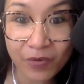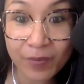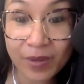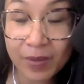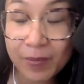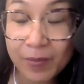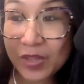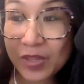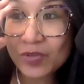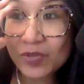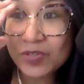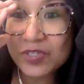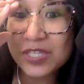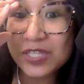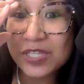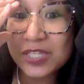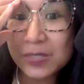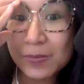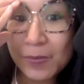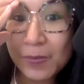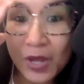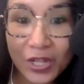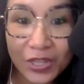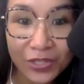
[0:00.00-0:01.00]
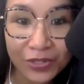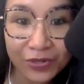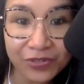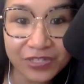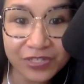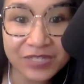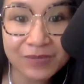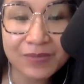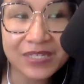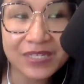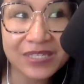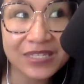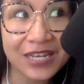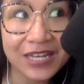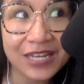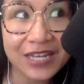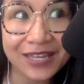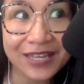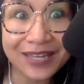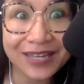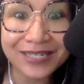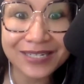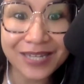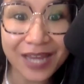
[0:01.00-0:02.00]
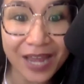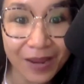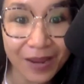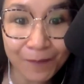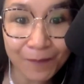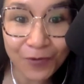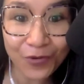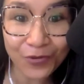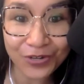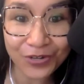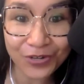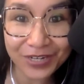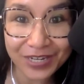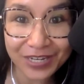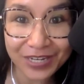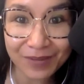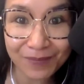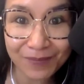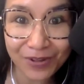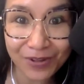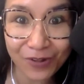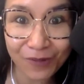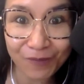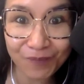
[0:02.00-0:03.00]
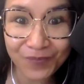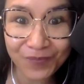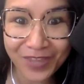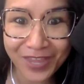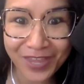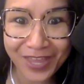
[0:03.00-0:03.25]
or maybe there's a small little mistake like a typo in an email,